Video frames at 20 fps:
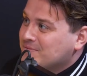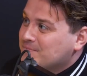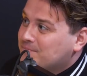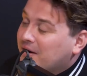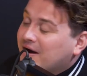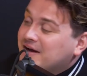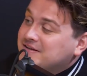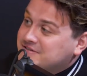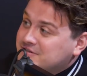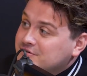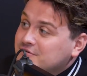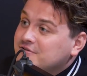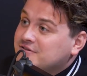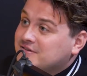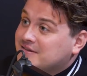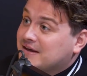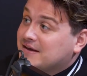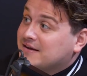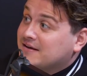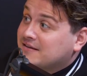But I do
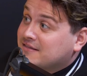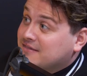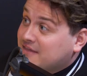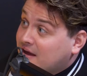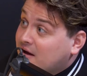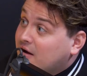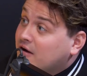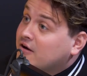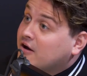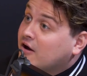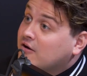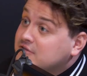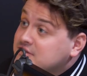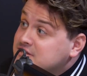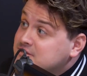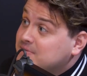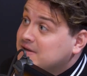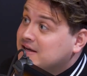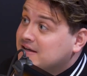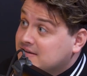think they are going
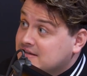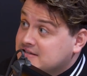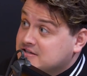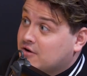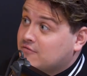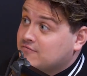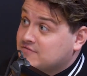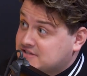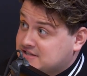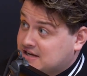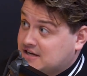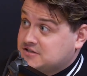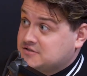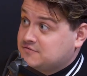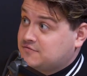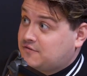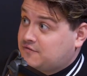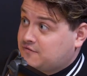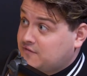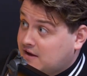to be in this conversation
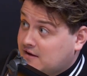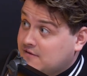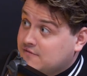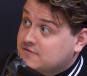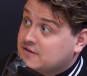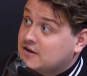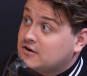for fifth,